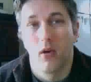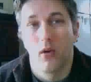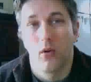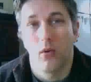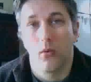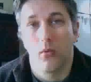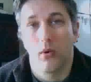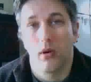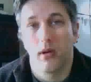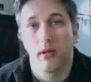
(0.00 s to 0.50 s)

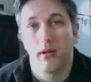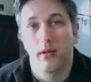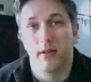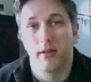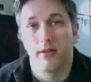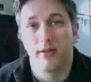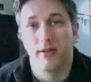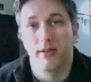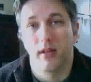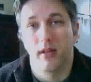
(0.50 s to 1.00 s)

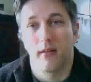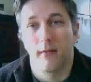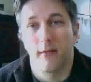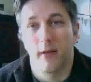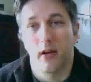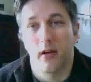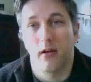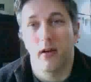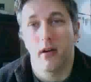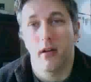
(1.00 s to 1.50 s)
was a
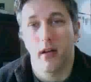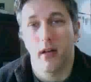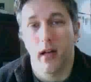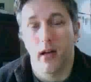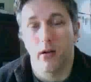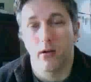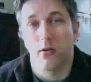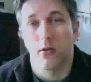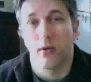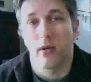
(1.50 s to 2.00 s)
very
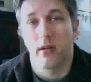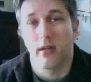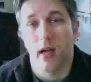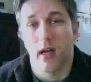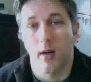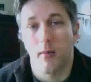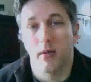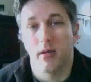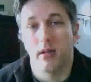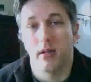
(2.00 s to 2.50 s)
outgoing,
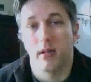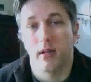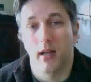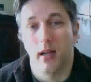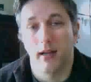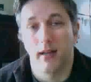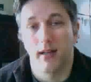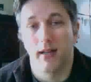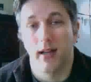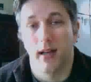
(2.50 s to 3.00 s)
dominant
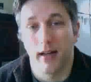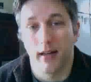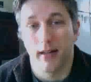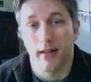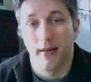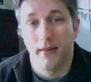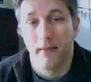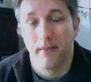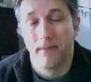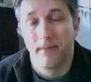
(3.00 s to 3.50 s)
kind of guy.
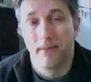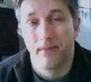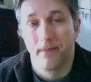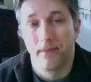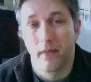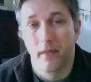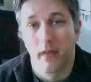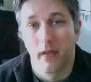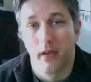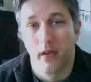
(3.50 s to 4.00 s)

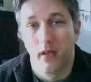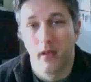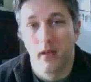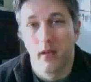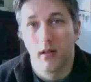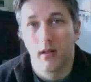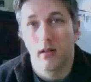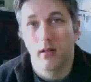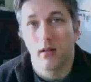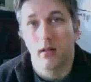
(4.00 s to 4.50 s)

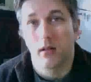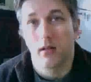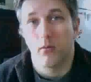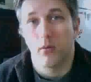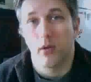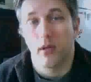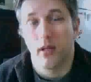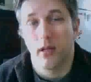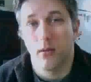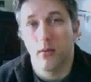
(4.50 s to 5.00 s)

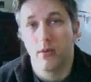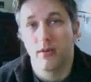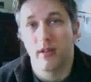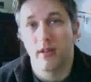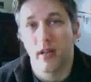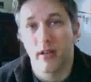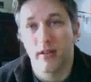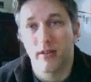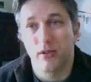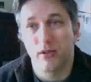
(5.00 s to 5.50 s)
When he was in
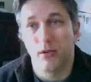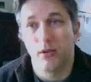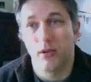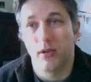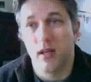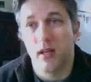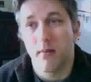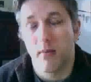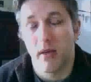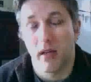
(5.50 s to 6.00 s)
high school,
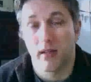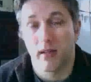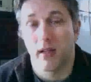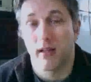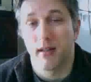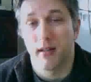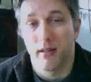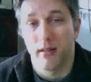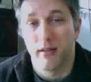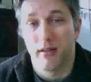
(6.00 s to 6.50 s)
he picked on
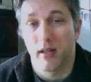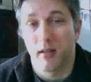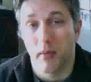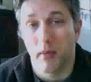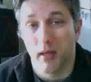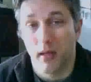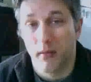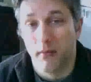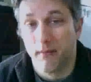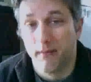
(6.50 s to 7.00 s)
kids like
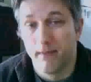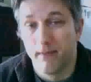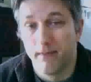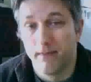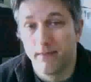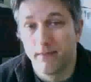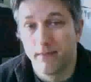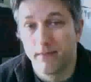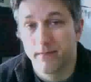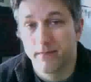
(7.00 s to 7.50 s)
me,
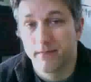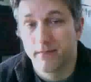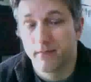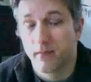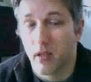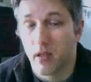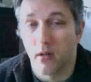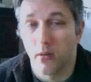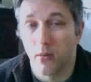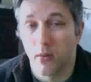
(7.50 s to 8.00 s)

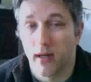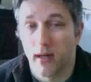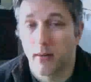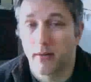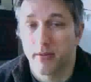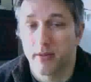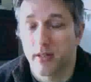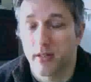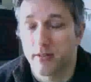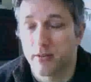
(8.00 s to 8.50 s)
when I was
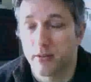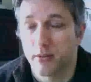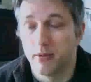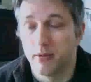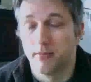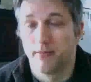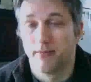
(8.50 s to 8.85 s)
in high school.